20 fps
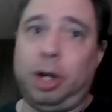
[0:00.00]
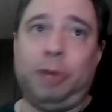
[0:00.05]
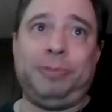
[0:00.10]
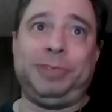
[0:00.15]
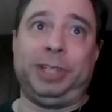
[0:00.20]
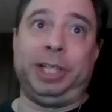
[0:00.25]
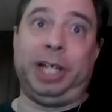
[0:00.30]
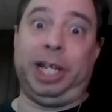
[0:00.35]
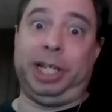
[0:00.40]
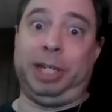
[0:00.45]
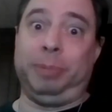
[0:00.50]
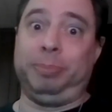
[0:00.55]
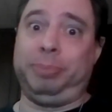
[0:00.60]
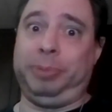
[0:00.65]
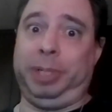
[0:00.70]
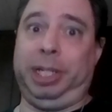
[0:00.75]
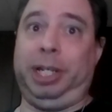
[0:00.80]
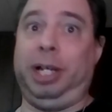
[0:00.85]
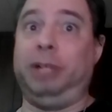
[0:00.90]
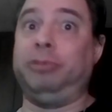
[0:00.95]
hopefully I can
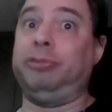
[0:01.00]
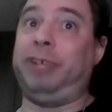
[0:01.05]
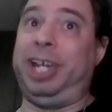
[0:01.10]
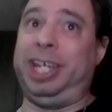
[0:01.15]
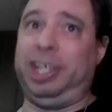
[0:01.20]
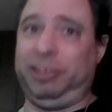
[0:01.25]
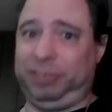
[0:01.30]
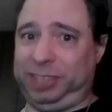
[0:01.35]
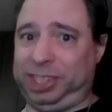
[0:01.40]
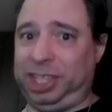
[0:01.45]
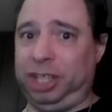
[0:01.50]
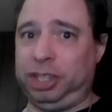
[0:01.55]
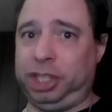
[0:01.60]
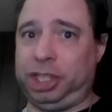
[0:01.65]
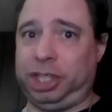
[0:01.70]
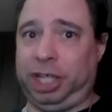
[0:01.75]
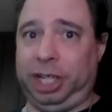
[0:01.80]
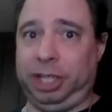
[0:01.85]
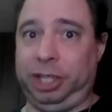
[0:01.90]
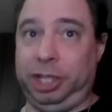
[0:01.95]
bring a ray of
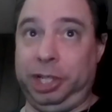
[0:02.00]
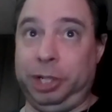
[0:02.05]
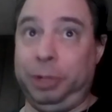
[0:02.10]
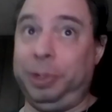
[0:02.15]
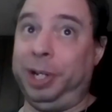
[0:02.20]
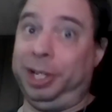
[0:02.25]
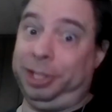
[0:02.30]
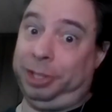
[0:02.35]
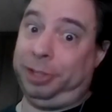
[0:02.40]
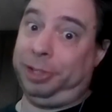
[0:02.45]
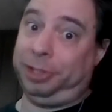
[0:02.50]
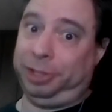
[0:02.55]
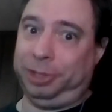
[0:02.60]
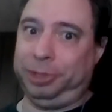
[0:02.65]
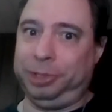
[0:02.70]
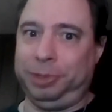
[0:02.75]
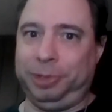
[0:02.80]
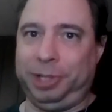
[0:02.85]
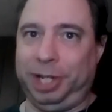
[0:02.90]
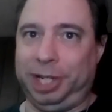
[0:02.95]
sunshine to you. I know, I
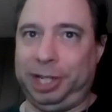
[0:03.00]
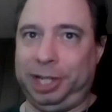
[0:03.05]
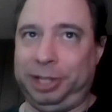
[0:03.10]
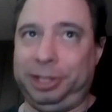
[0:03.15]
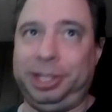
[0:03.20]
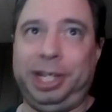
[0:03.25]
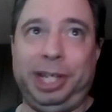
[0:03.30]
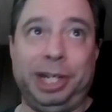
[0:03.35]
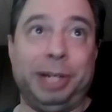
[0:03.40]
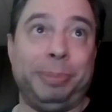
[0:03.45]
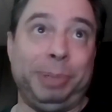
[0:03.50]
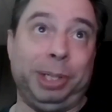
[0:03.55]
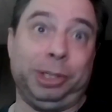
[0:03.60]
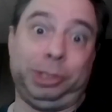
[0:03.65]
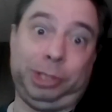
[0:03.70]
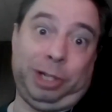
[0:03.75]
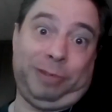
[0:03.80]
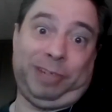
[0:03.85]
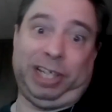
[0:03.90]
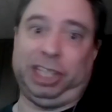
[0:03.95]
know you're gonna need it
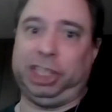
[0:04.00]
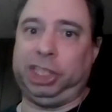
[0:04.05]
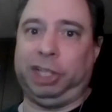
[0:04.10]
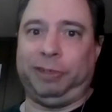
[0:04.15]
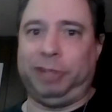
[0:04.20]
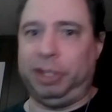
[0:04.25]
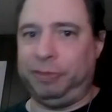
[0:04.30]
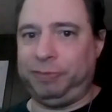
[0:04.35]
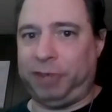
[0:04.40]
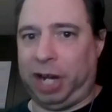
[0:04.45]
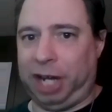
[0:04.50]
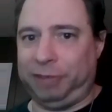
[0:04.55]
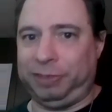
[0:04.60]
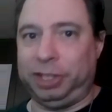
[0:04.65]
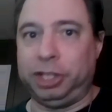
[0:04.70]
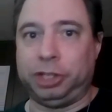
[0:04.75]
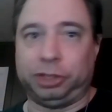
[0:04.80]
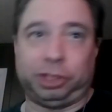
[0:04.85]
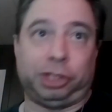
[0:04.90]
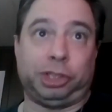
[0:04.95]
because you have like 75
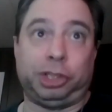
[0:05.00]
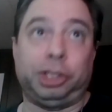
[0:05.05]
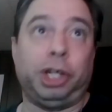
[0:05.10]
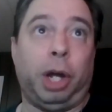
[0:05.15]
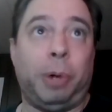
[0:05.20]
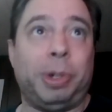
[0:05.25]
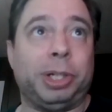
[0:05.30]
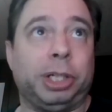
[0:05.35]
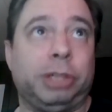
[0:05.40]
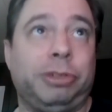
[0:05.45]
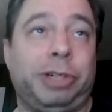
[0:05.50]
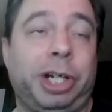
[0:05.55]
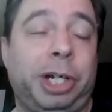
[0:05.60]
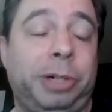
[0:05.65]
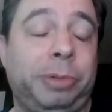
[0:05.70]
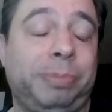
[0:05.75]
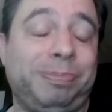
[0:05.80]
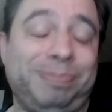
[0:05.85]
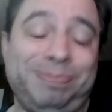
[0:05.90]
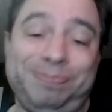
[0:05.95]
inches of snow on the
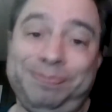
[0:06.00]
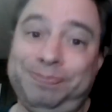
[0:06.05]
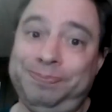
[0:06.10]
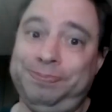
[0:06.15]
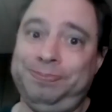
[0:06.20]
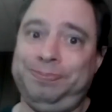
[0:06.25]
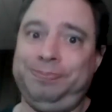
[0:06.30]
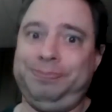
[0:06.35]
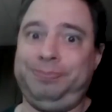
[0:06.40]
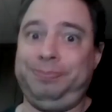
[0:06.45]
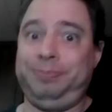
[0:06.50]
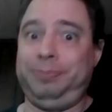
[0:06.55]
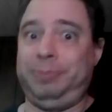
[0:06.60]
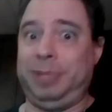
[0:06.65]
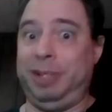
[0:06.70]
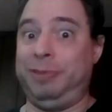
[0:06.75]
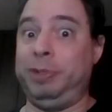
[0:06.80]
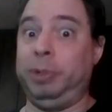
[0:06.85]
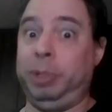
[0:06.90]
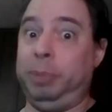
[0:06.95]
ground.
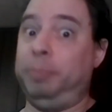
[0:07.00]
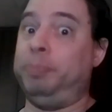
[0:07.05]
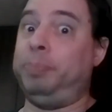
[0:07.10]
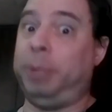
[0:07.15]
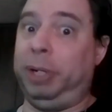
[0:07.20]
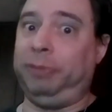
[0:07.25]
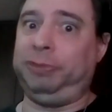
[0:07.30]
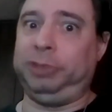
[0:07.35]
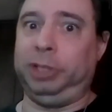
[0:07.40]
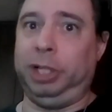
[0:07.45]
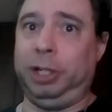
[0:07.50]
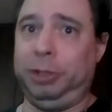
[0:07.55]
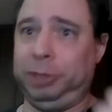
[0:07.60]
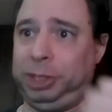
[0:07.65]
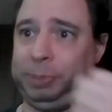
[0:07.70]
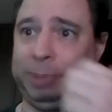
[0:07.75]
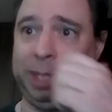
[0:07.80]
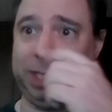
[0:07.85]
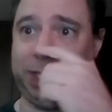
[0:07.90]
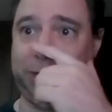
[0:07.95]
If you're in Buffalo,
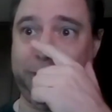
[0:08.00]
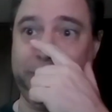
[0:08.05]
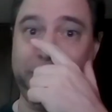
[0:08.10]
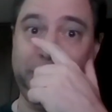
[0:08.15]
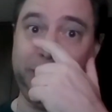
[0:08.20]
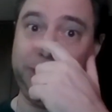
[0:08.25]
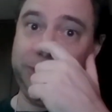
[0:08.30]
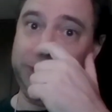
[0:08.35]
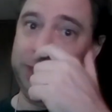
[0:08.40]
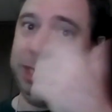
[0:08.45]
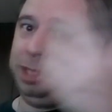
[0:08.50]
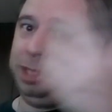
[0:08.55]
especially,